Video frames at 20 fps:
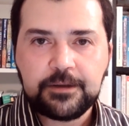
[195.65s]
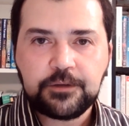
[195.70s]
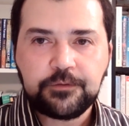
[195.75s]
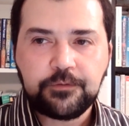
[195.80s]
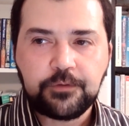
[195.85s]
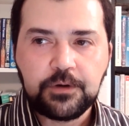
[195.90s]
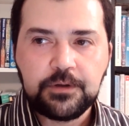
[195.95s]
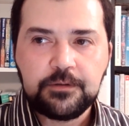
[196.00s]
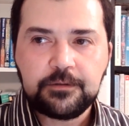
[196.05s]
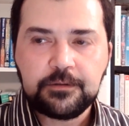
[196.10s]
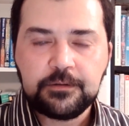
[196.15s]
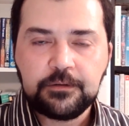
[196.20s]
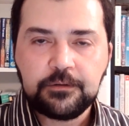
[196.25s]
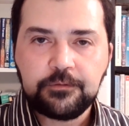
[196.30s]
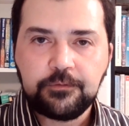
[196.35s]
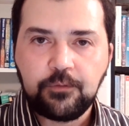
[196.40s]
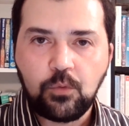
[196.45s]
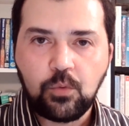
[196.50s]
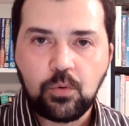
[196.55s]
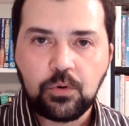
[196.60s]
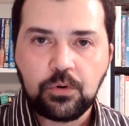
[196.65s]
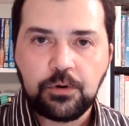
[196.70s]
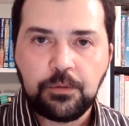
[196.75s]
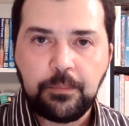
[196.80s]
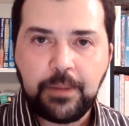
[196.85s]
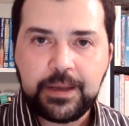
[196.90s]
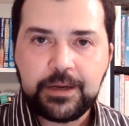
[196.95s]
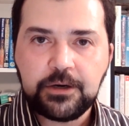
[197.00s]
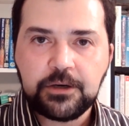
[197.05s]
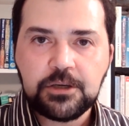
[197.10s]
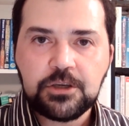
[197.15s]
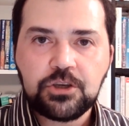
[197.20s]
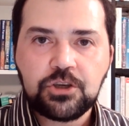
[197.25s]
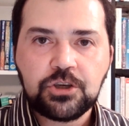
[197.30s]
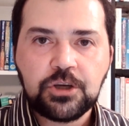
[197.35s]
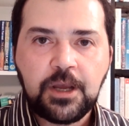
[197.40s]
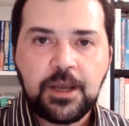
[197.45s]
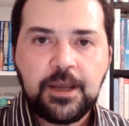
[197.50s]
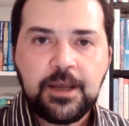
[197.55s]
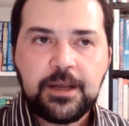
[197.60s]
For instance, for marriage,
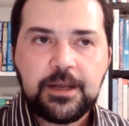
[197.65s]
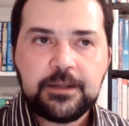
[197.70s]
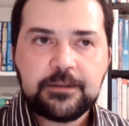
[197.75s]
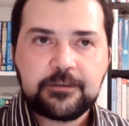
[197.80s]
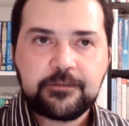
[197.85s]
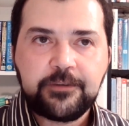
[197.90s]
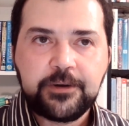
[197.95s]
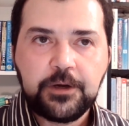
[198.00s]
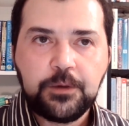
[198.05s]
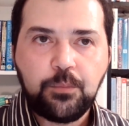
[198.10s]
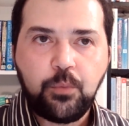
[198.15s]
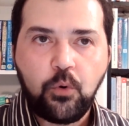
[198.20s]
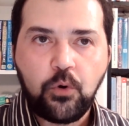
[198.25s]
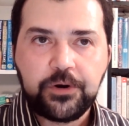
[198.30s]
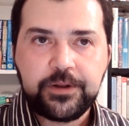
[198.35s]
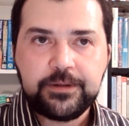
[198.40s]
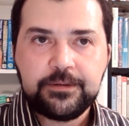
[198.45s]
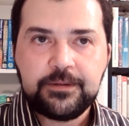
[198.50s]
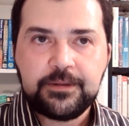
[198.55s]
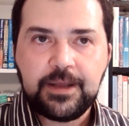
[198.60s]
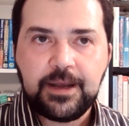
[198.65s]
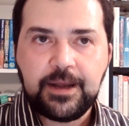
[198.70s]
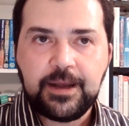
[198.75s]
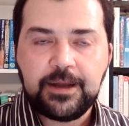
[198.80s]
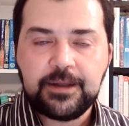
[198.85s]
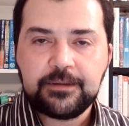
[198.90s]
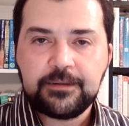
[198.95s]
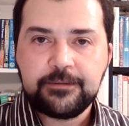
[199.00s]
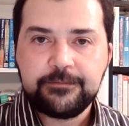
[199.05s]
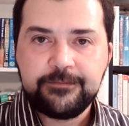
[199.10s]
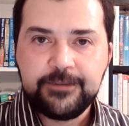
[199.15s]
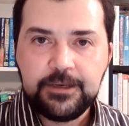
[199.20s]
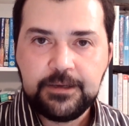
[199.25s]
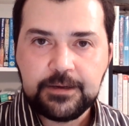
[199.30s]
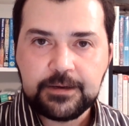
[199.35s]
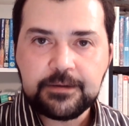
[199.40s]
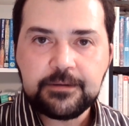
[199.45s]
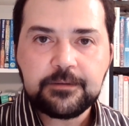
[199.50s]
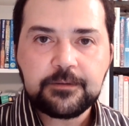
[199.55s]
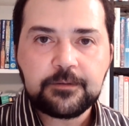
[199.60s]
it's very important that
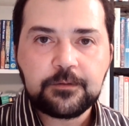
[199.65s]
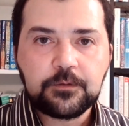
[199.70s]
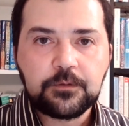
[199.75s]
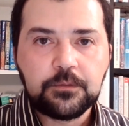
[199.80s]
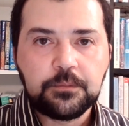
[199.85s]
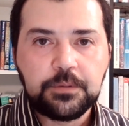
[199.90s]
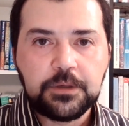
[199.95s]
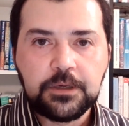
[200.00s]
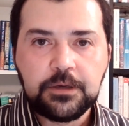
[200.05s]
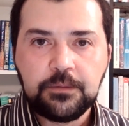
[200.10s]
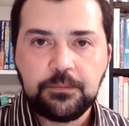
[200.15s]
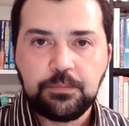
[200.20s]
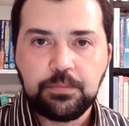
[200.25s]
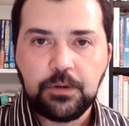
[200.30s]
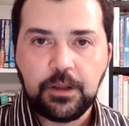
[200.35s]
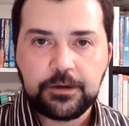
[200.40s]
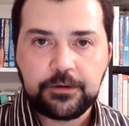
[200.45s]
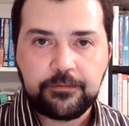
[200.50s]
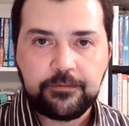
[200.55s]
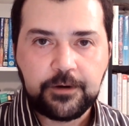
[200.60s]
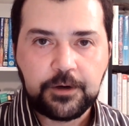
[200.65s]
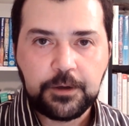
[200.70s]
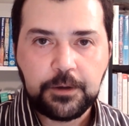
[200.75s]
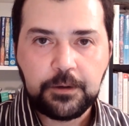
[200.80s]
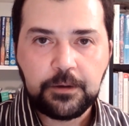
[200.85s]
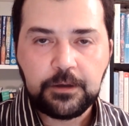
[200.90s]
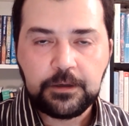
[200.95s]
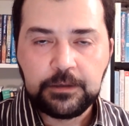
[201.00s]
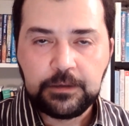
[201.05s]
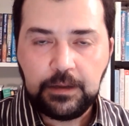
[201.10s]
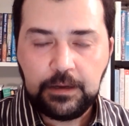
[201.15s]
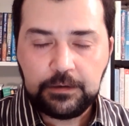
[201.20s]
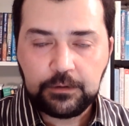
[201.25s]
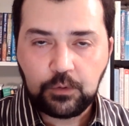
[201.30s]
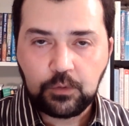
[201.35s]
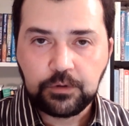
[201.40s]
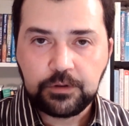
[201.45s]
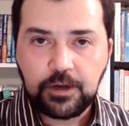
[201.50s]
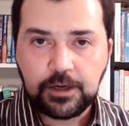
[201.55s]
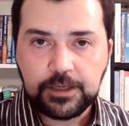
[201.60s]
Venus to be like very in
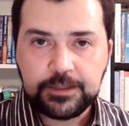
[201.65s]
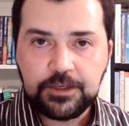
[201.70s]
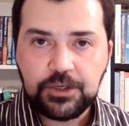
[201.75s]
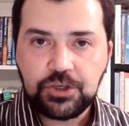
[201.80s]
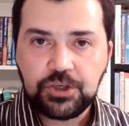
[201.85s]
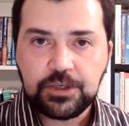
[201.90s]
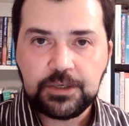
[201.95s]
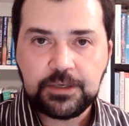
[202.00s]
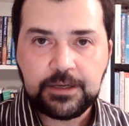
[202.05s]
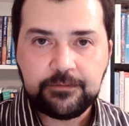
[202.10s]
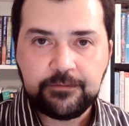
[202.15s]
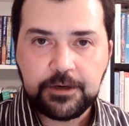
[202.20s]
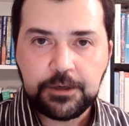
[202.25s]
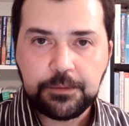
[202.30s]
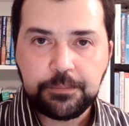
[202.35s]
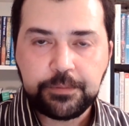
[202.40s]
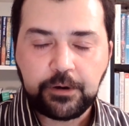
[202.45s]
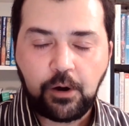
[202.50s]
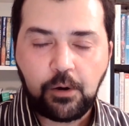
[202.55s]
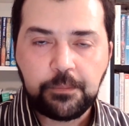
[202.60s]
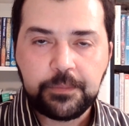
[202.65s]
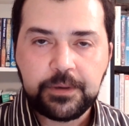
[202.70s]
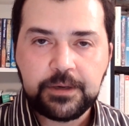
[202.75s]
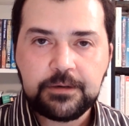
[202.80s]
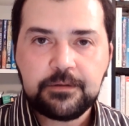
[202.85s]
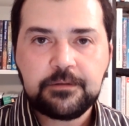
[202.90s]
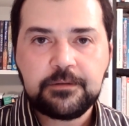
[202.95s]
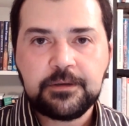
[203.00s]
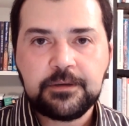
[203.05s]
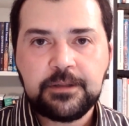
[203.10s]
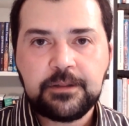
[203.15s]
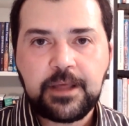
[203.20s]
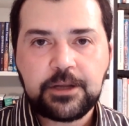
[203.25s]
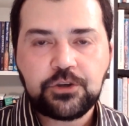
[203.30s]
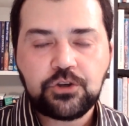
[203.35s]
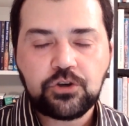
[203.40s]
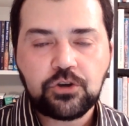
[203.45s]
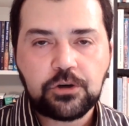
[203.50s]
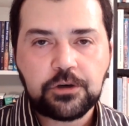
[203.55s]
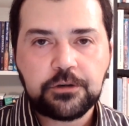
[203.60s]
good condition and very prominent in that
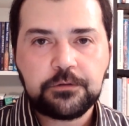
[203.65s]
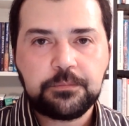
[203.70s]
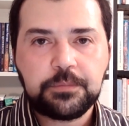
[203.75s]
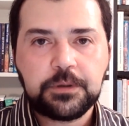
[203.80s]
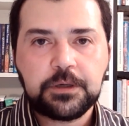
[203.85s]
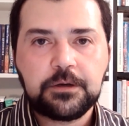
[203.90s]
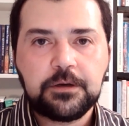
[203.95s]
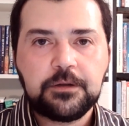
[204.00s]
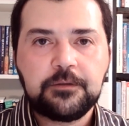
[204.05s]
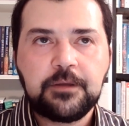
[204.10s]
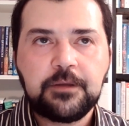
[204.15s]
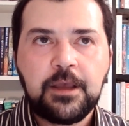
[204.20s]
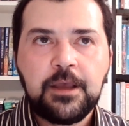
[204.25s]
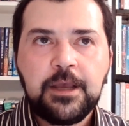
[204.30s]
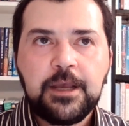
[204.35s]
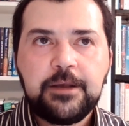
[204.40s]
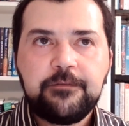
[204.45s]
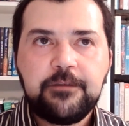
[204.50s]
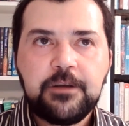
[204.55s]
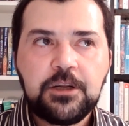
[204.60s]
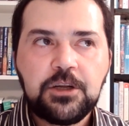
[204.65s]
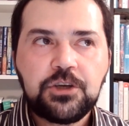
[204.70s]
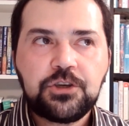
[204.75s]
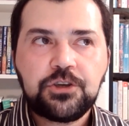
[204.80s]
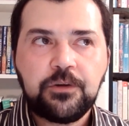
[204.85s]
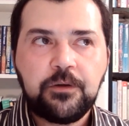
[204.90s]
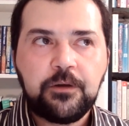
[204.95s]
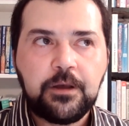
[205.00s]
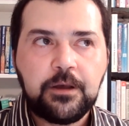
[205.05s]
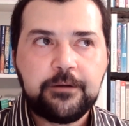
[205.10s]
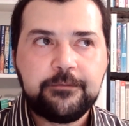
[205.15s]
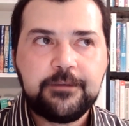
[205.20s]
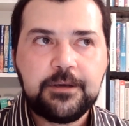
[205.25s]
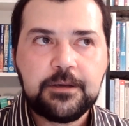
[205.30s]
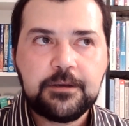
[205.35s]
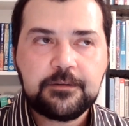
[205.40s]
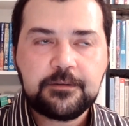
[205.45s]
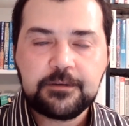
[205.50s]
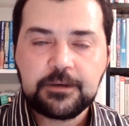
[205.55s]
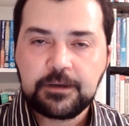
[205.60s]
chart, because
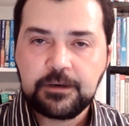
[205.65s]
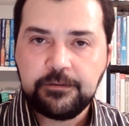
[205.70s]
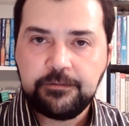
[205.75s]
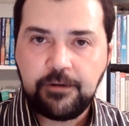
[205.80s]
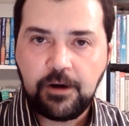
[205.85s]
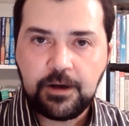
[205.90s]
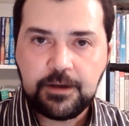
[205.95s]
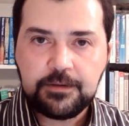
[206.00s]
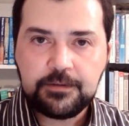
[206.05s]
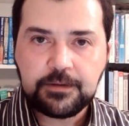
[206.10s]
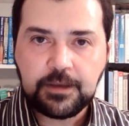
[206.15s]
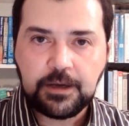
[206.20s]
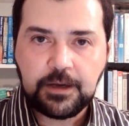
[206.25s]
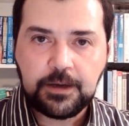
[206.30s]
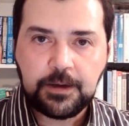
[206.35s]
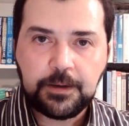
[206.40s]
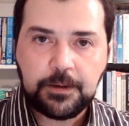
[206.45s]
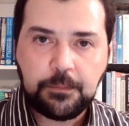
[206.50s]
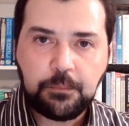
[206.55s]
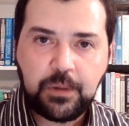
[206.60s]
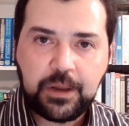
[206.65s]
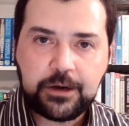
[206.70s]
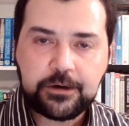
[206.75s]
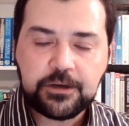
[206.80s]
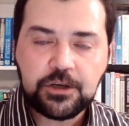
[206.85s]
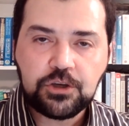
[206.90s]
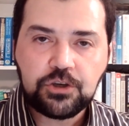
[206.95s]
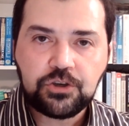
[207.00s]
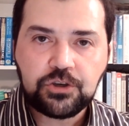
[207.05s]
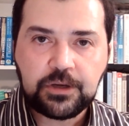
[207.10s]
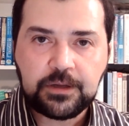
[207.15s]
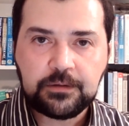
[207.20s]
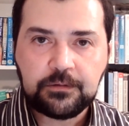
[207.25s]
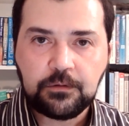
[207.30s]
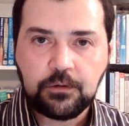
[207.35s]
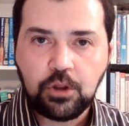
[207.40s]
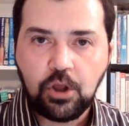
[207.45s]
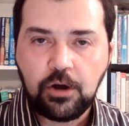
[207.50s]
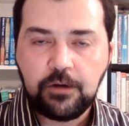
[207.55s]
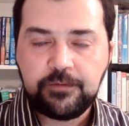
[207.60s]
Venus signifies marriage and
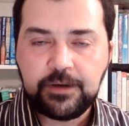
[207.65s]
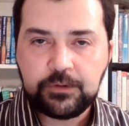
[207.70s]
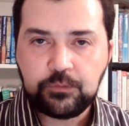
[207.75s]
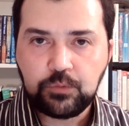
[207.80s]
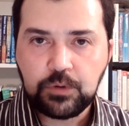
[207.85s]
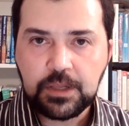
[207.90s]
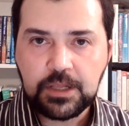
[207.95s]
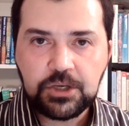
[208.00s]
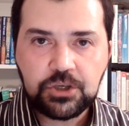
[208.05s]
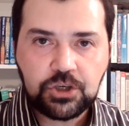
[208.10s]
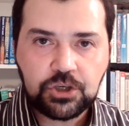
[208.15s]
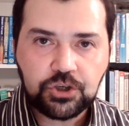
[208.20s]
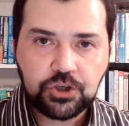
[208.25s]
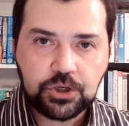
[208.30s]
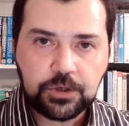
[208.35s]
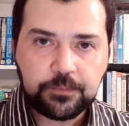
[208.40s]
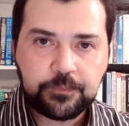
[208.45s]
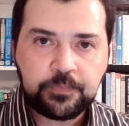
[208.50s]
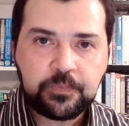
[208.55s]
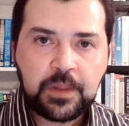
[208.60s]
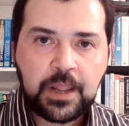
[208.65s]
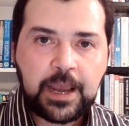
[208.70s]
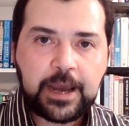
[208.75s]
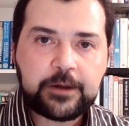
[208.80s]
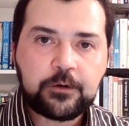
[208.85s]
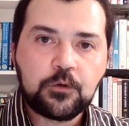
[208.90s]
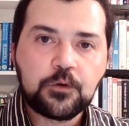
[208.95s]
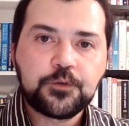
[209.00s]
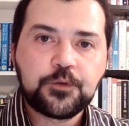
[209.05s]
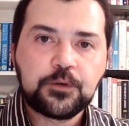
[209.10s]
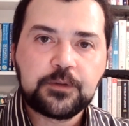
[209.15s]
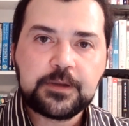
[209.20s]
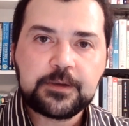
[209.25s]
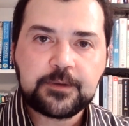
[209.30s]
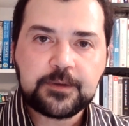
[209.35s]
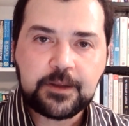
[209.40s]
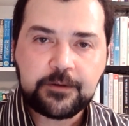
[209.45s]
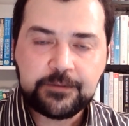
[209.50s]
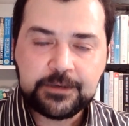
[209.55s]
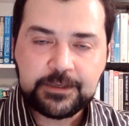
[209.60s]
love and relationship, and also the
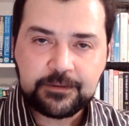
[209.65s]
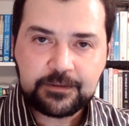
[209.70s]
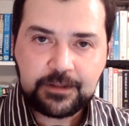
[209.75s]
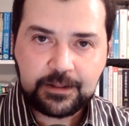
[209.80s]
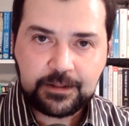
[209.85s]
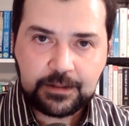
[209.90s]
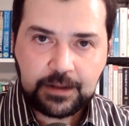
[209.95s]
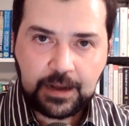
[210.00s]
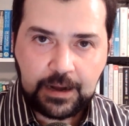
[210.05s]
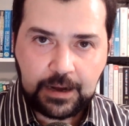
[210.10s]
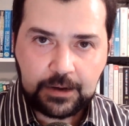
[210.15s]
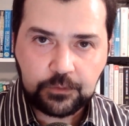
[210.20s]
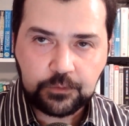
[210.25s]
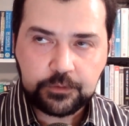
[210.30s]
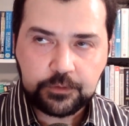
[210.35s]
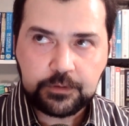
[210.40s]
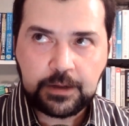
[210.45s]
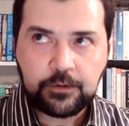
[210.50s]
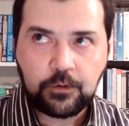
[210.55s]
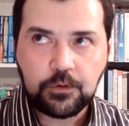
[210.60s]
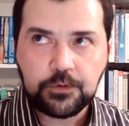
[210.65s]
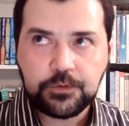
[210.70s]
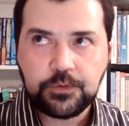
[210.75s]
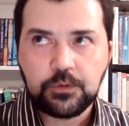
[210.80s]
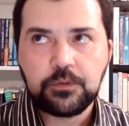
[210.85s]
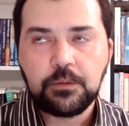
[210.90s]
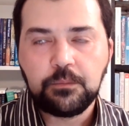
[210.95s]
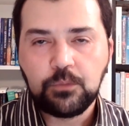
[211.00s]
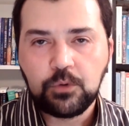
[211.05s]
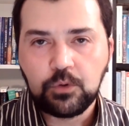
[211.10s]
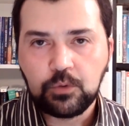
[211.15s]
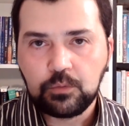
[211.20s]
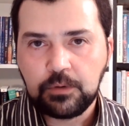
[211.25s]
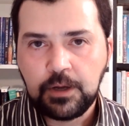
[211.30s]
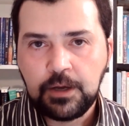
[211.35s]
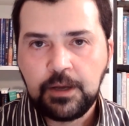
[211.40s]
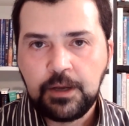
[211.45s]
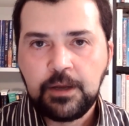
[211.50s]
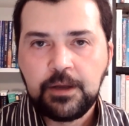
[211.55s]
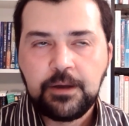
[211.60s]
seventh house, and also the moon
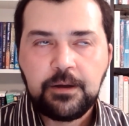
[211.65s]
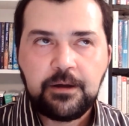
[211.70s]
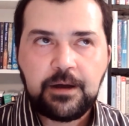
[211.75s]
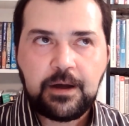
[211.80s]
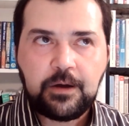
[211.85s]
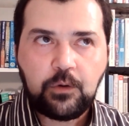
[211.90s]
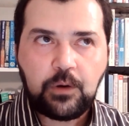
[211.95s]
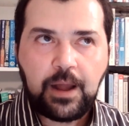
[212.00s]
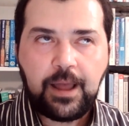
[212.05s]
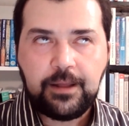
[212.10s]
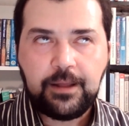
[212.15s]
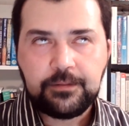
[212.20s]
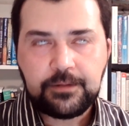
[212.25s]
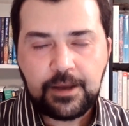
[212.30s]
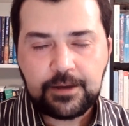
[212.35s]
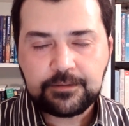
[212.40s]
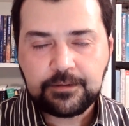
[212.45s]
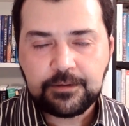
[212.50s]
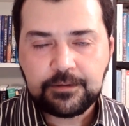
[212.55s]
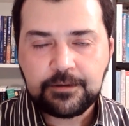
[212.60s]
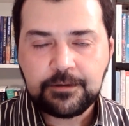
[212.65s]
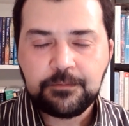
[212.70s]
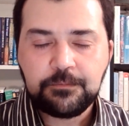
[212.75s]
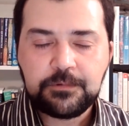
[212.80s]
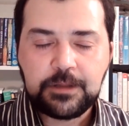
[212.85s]
and the ascendant.